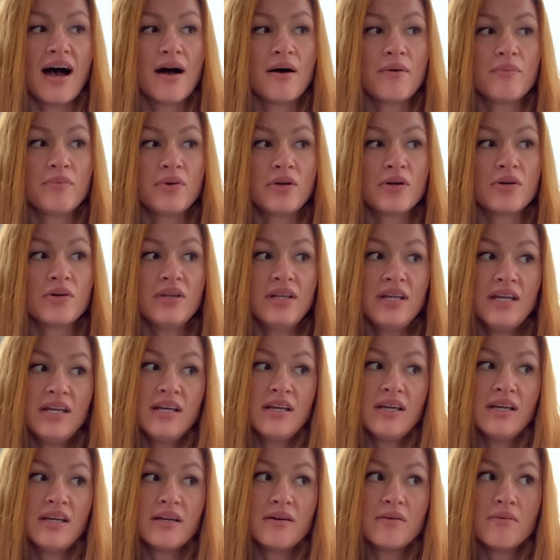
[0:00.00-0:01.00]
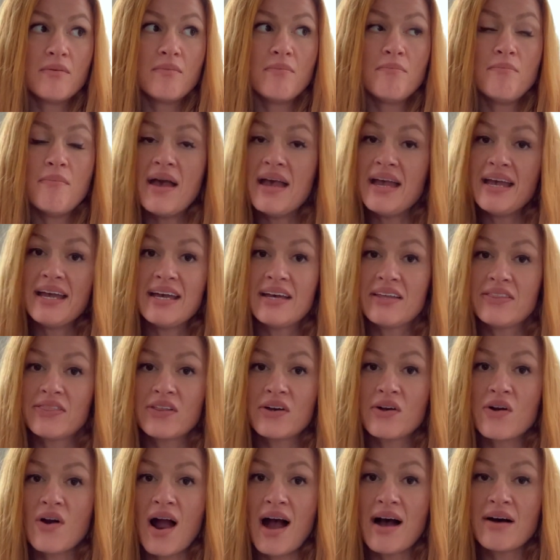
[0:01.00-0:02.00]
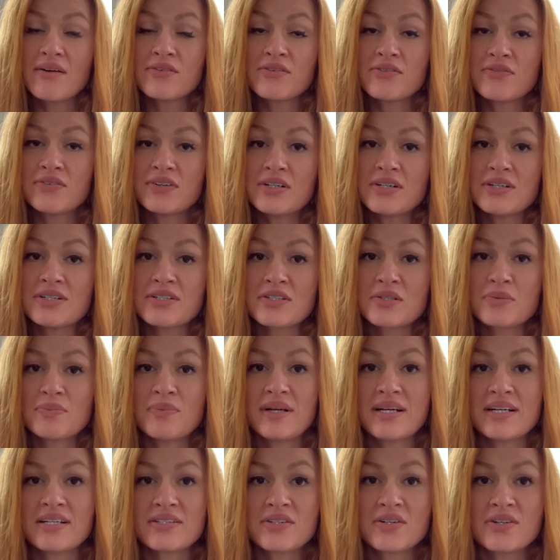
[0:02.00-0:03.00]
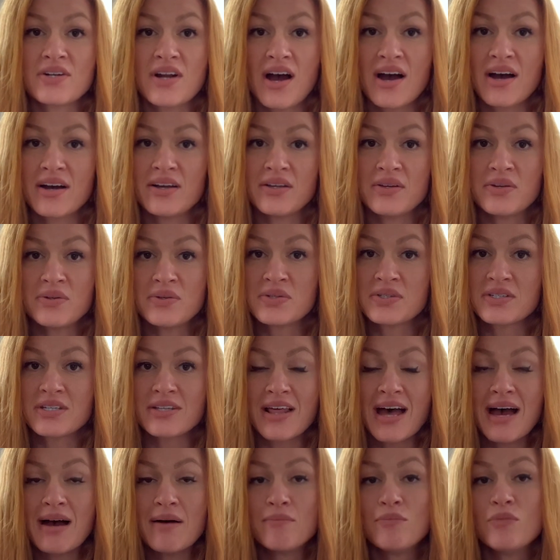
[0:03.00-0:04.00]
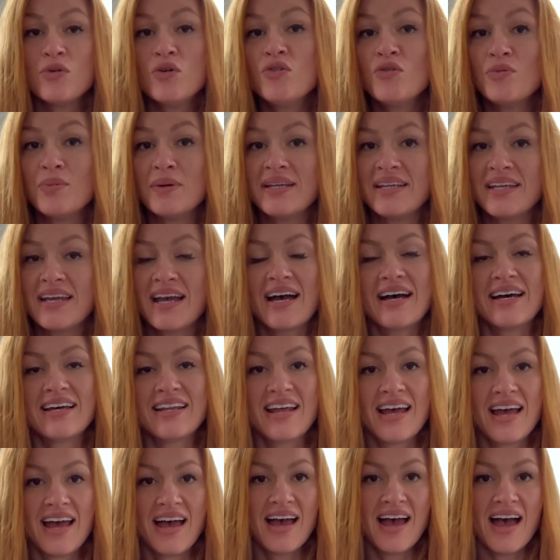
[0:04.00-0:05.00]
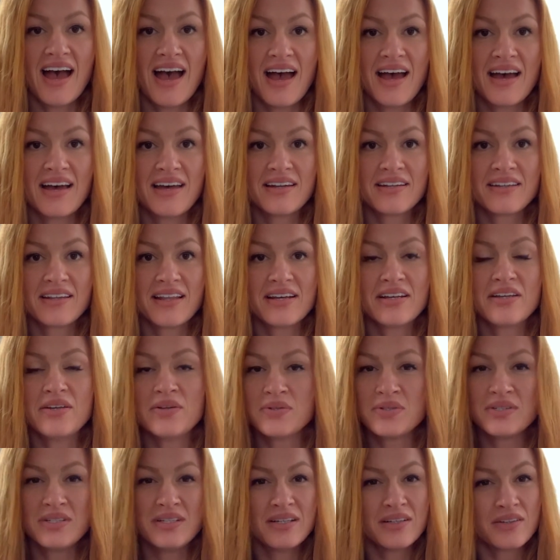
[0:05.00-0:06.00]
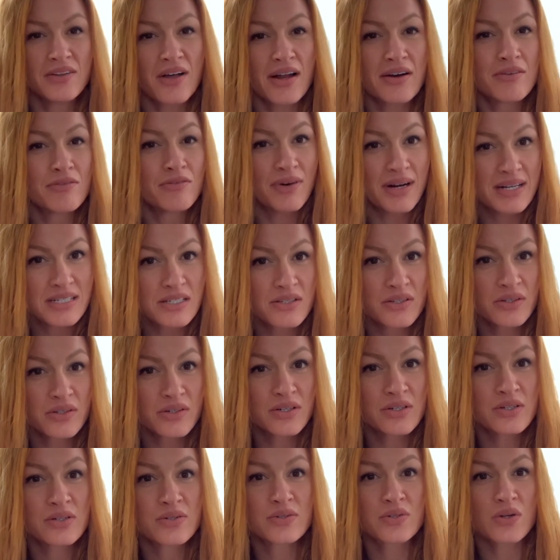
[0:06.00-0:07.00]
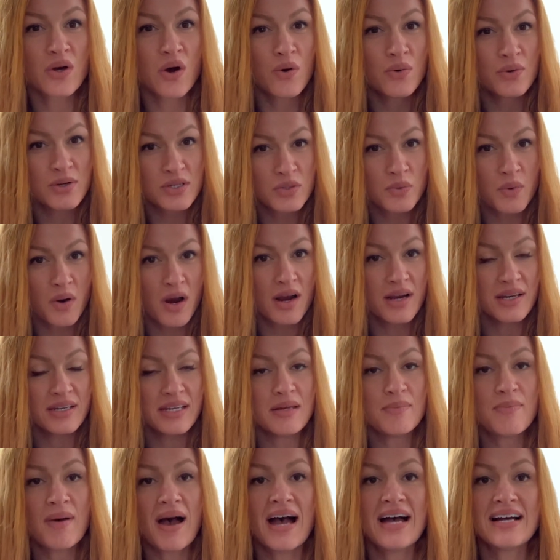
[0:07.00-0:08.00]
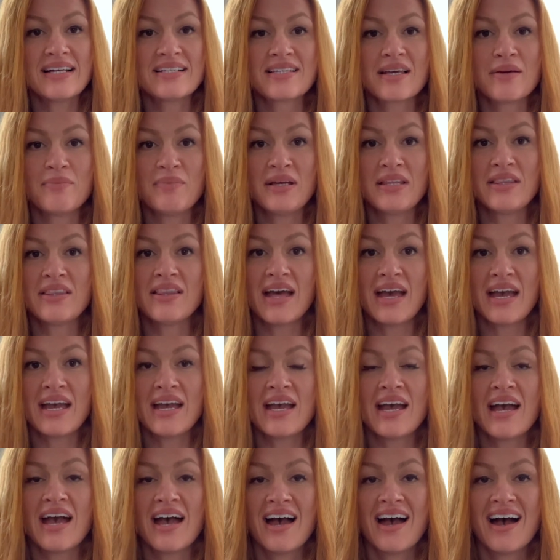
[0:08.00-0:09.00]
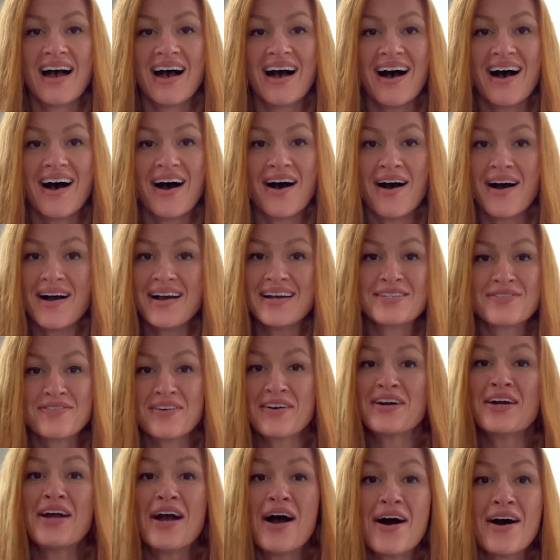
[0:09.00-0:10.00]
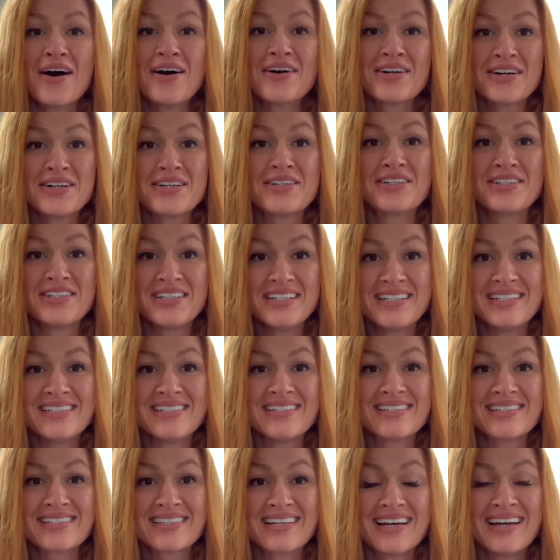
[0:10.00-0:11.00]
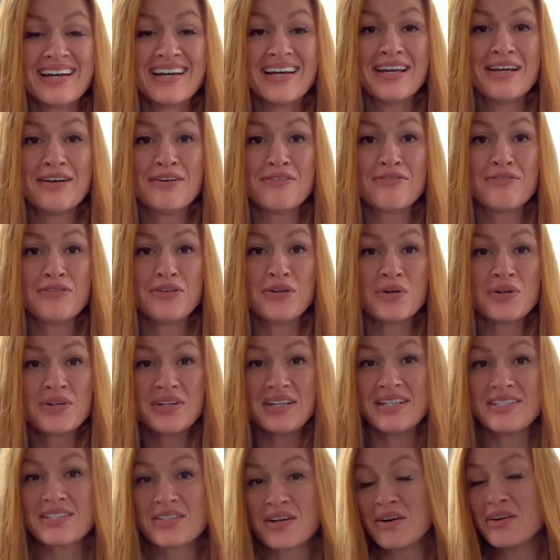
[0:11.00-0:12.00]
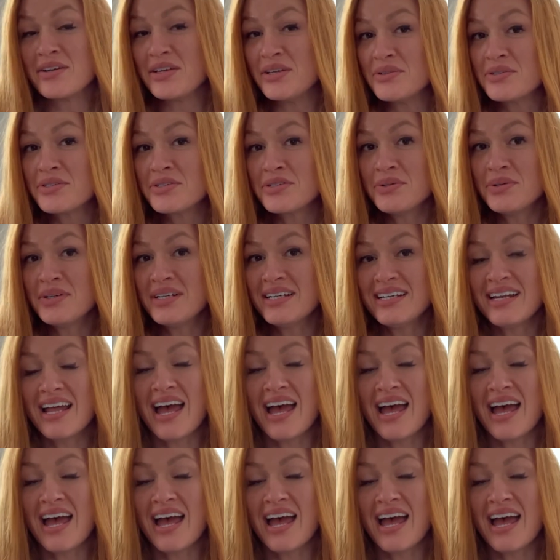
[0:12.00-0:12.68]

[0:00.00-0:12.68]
your knee may hit the ground first because you're not used to that movement yet. And you see a lot of wrestlers always wearing knee pads. I mean, it's very hard on your knees if your knees aren't used to it,